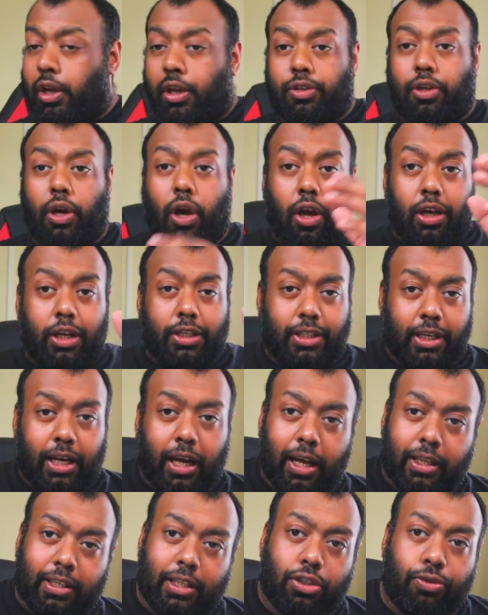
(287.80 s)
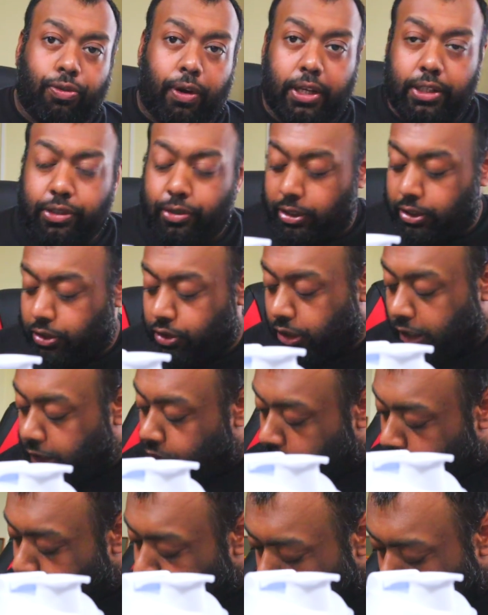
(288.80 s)
So earlier today I did train, so I
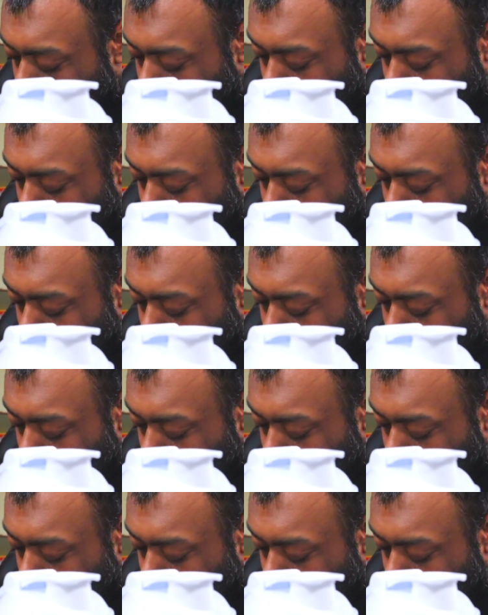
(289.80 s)
trained